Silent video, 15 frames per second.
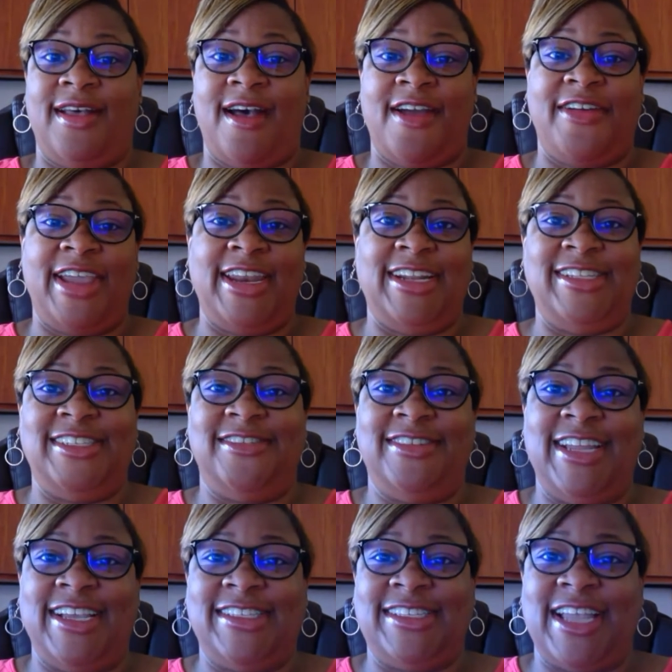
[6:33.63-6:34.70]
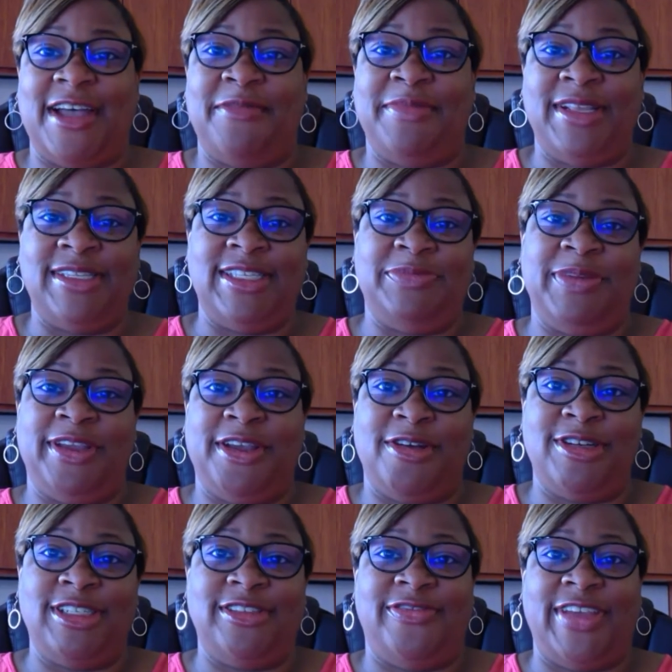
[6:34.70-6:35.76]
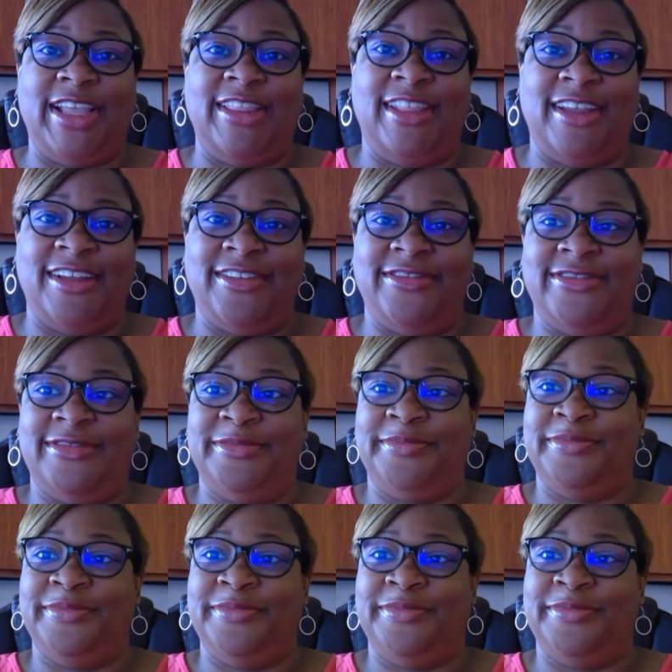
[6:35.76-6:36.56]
All right, until next time, this has been Coach LaVette Love.